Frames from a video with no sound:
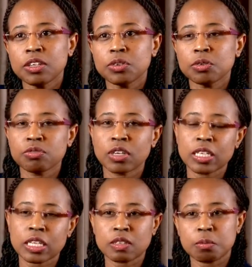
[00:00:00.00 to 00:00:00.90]
yeah, you'll
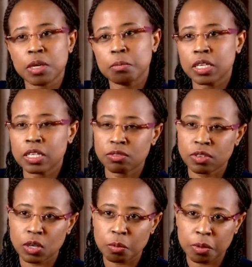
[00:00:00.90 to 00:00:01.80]
find that someone may
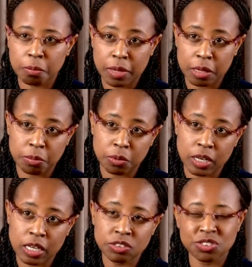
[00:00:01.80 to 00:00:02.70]
develop
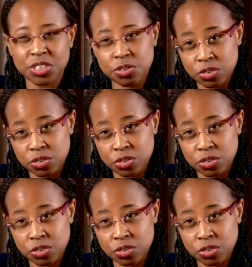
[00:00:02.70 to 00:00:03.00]
bipolar